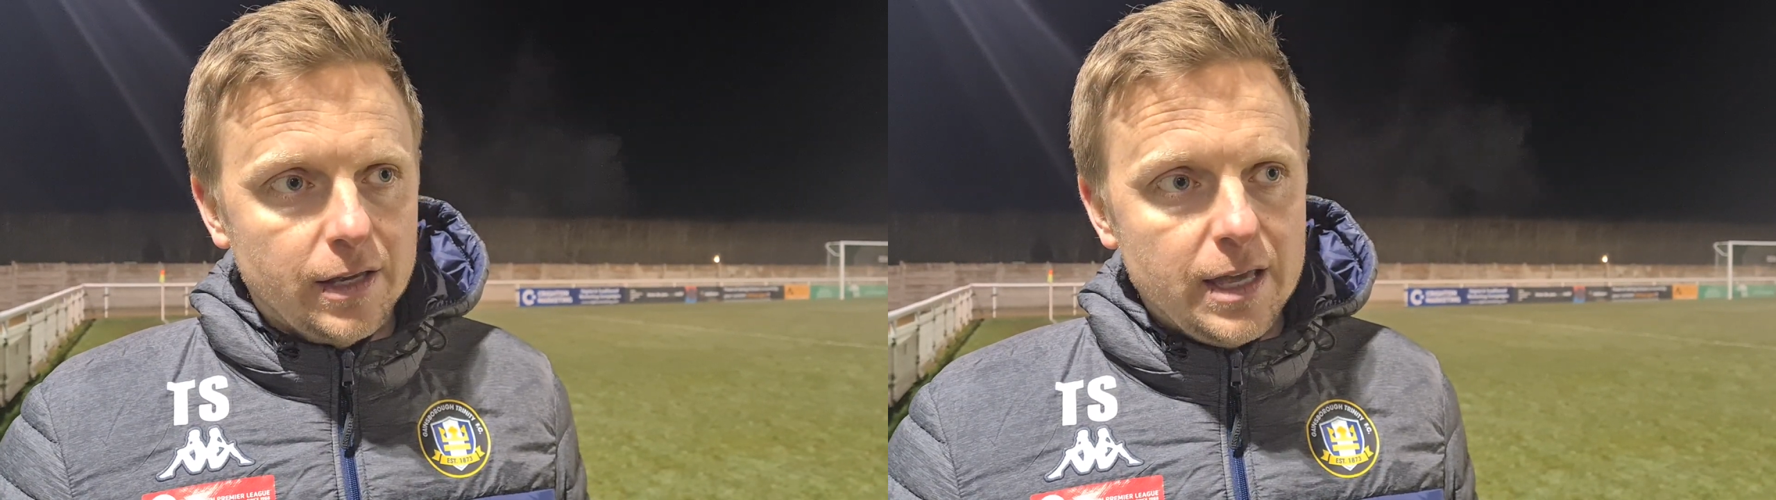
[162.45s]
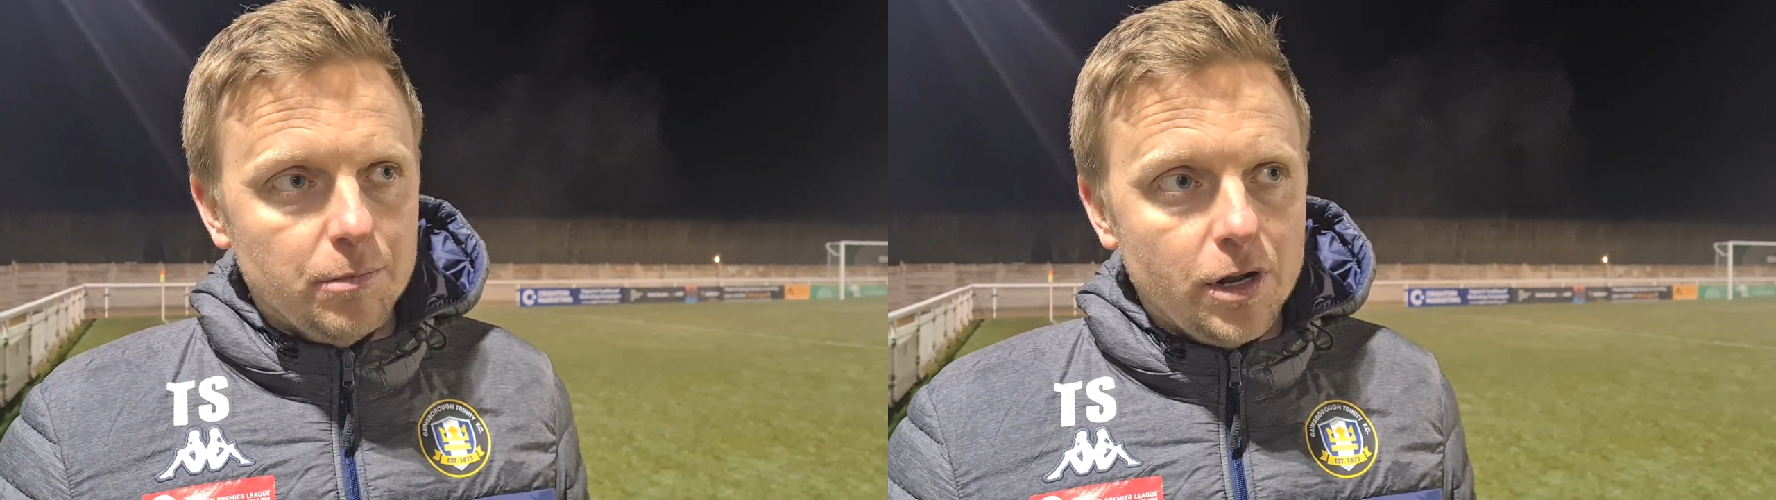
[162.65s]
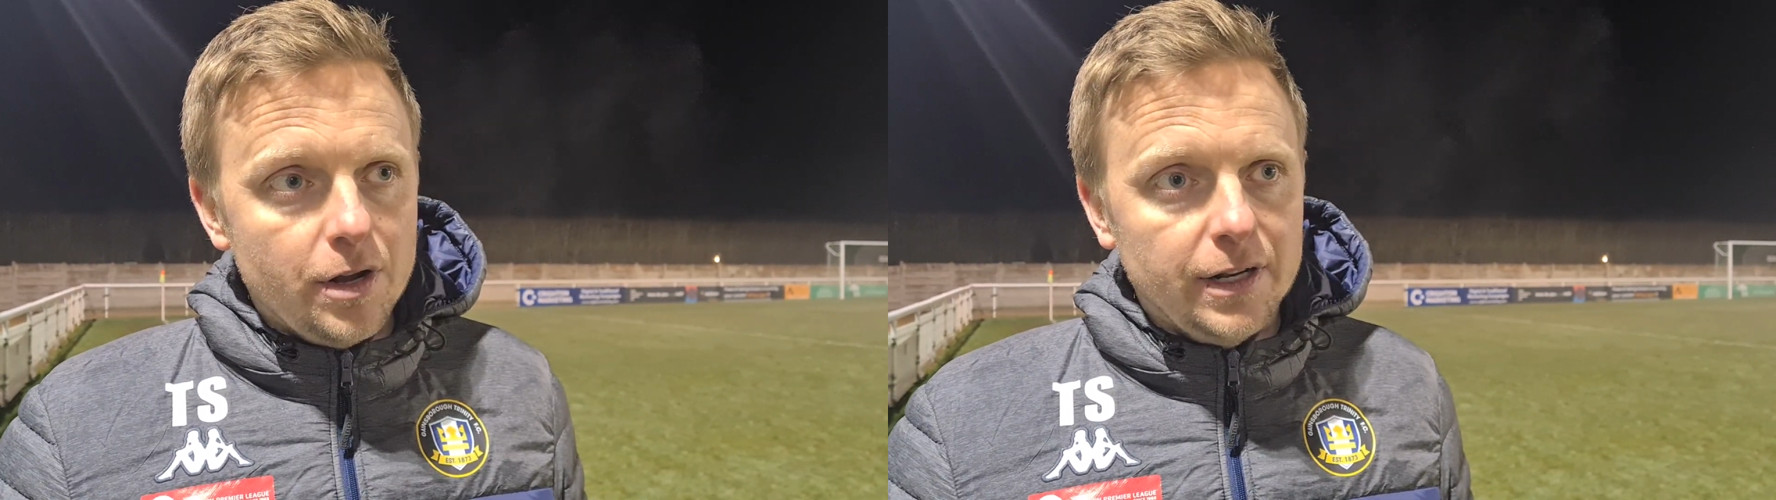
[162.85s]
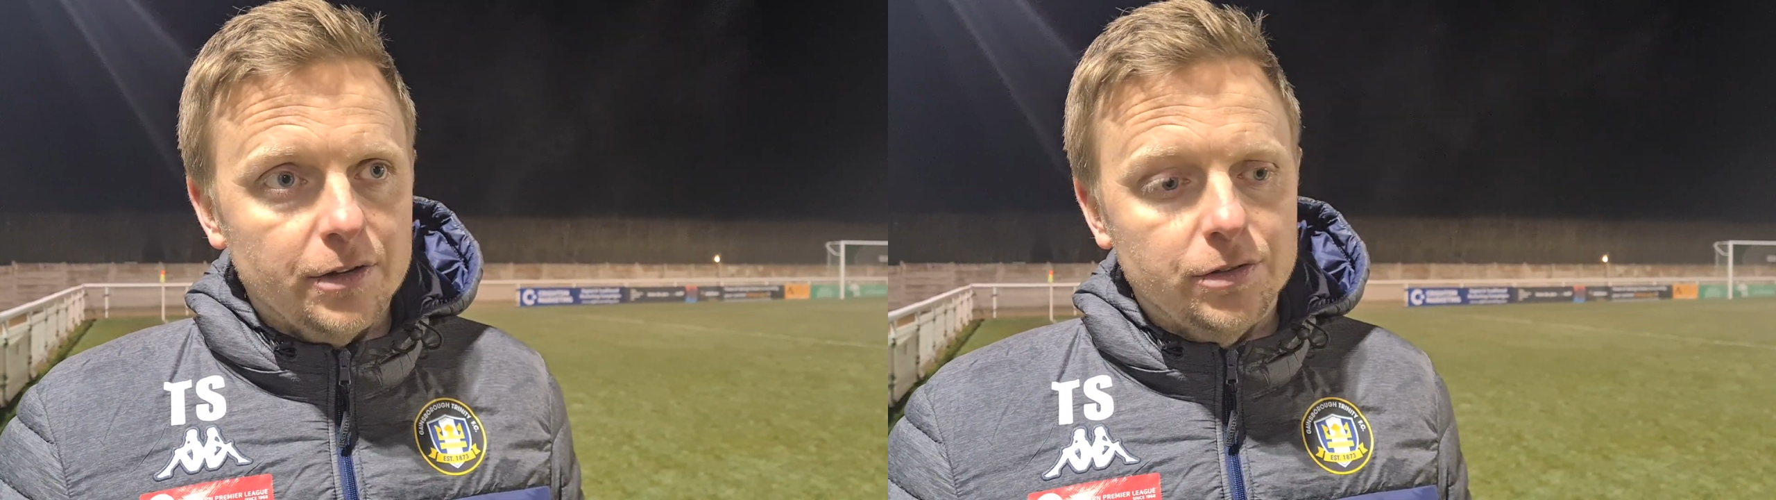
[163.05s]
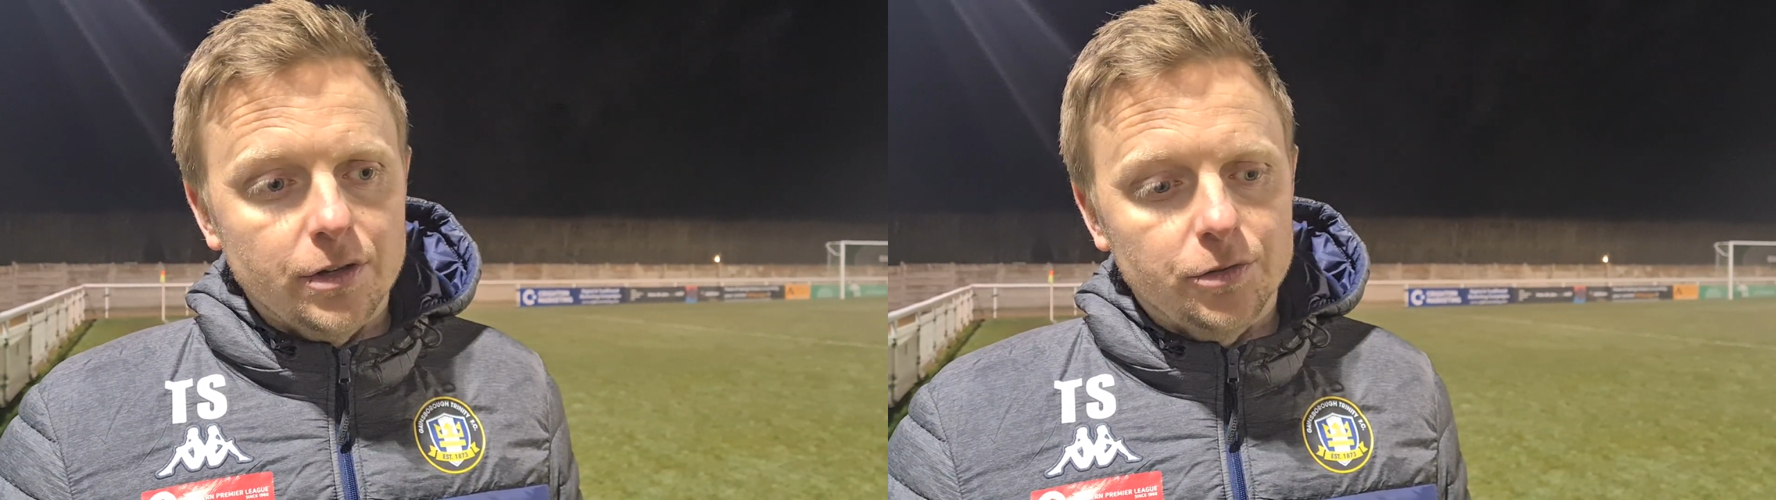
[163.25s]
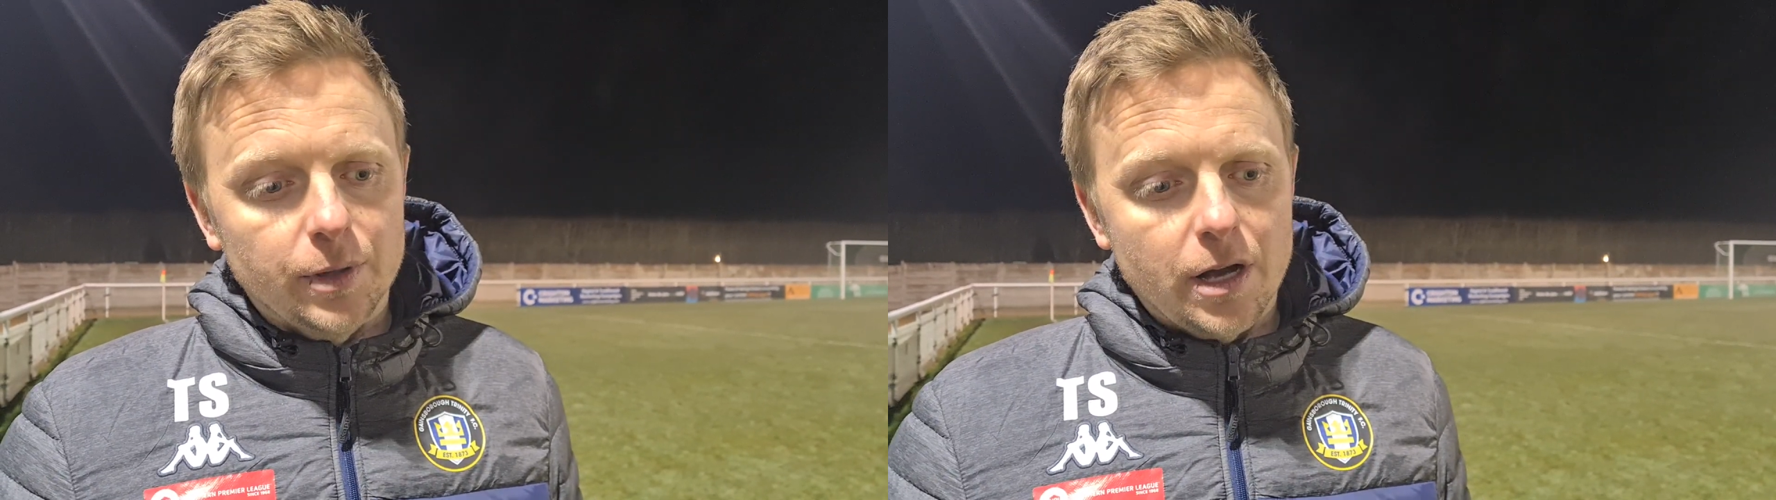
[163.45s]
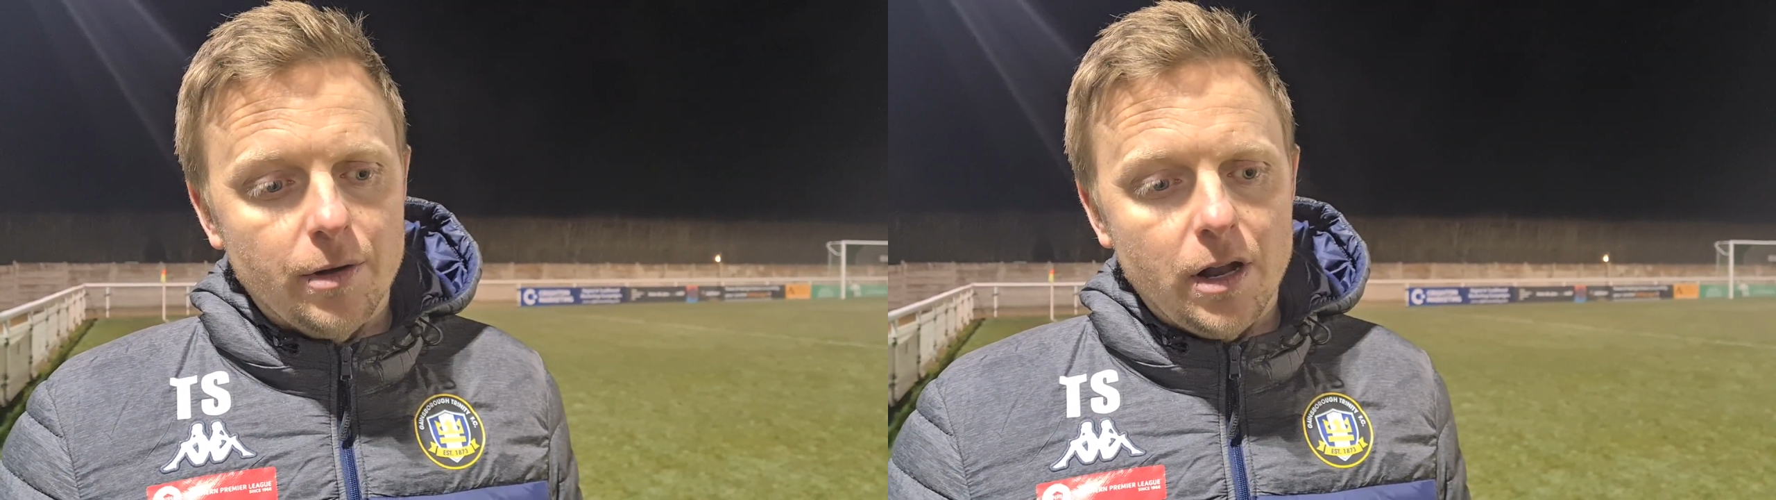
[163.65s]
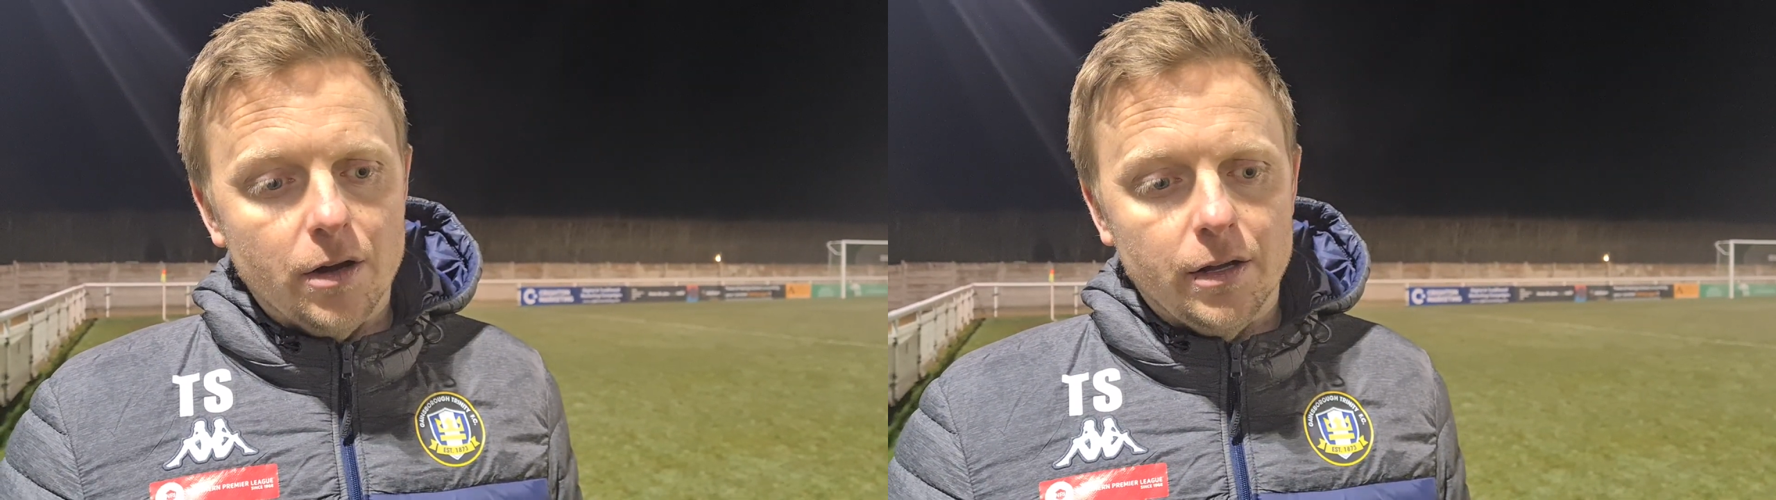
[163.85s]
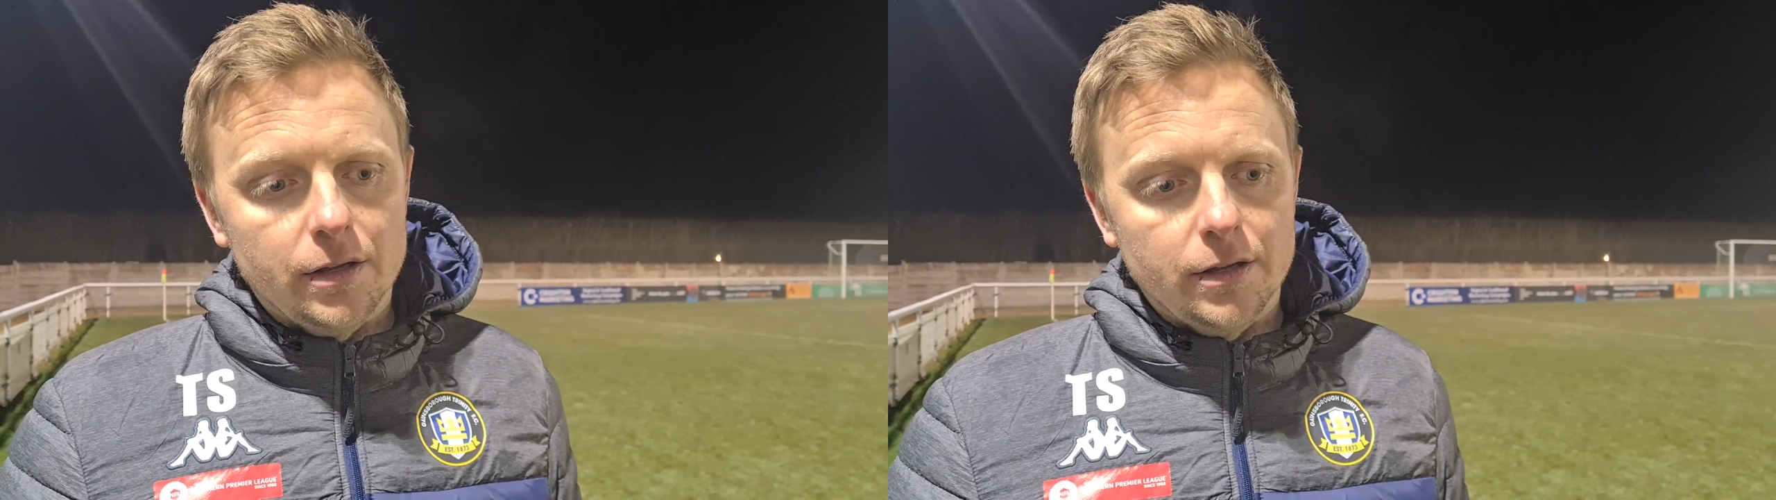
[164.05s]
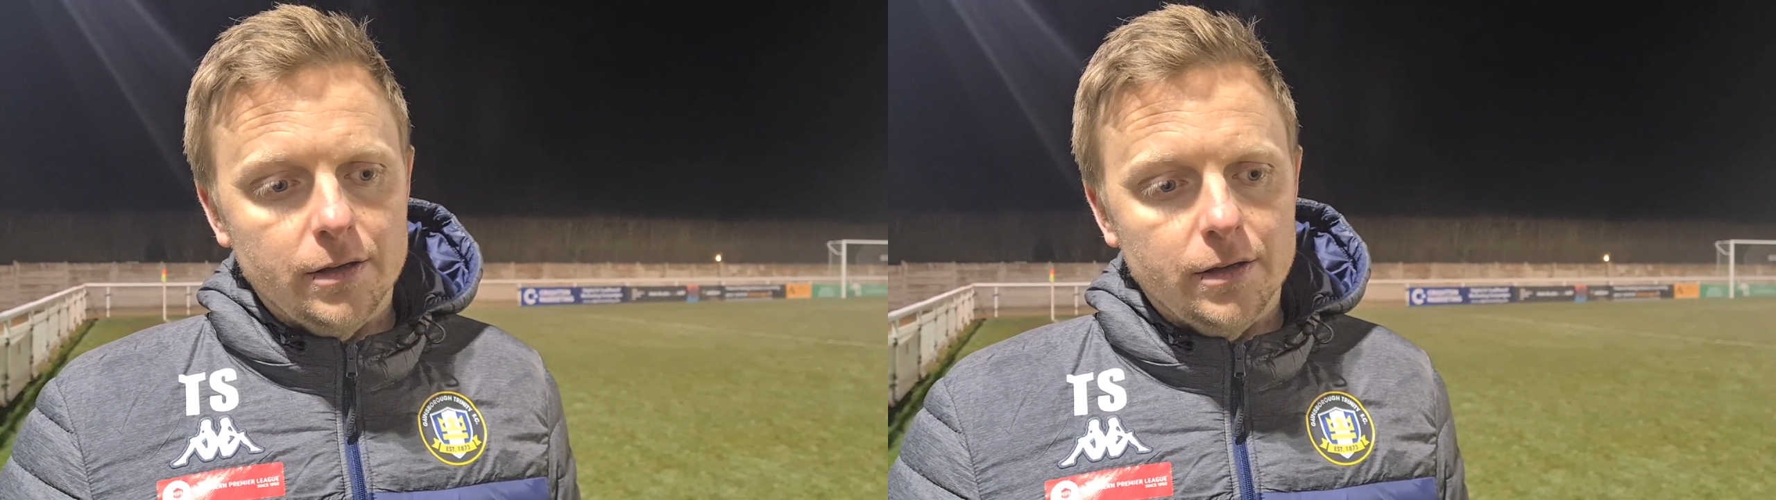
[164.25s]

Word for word: keep learning as, as we go along.